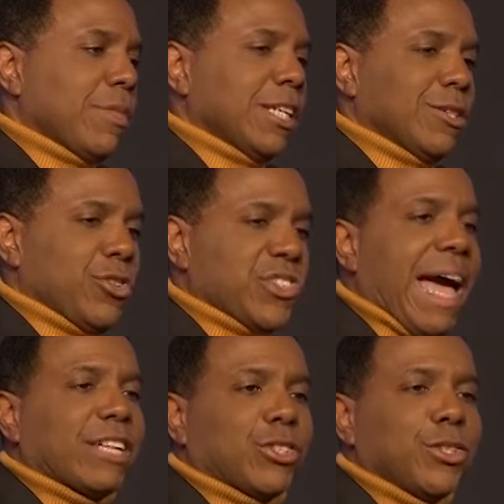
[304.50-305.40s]
from the little
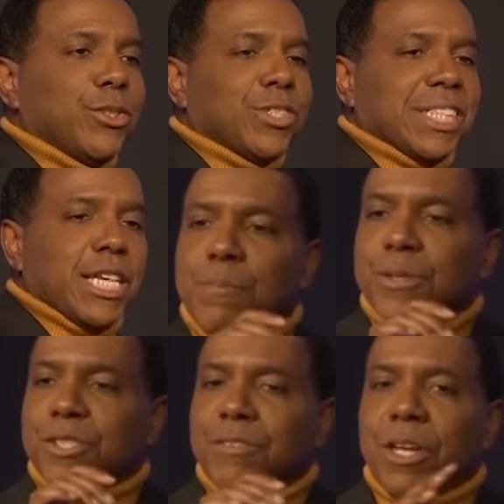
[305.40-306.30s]
statues and keep
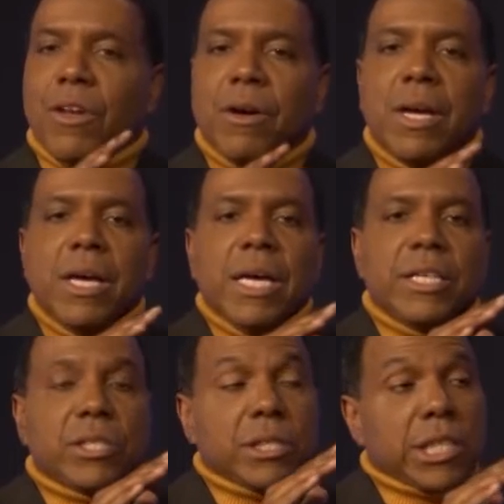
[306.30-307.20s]
yourself. No, no.
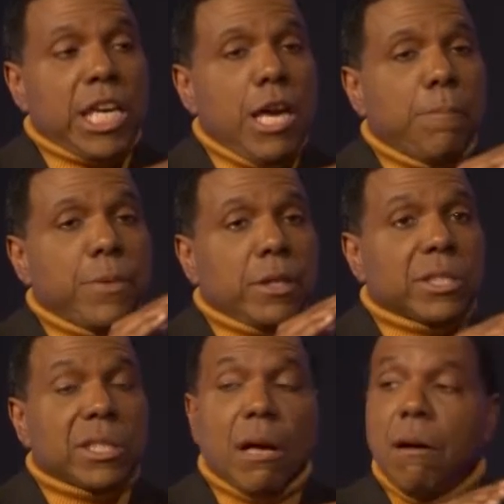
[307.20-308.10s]
He says, keep
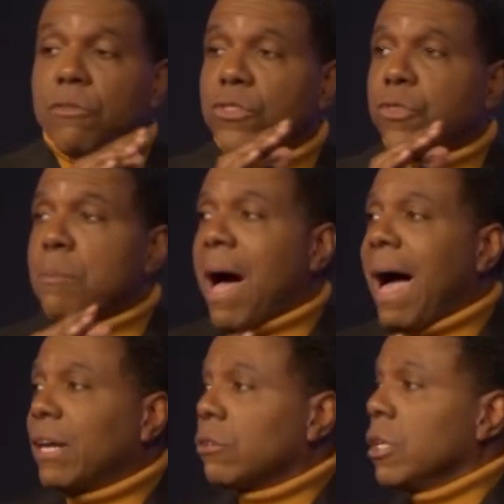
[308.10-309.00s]
yourselves from
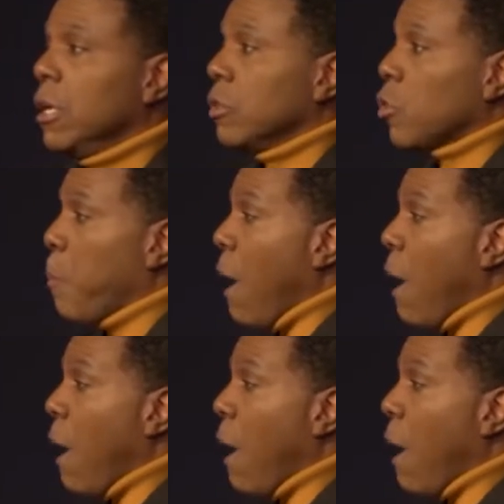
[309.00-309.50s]
idols. So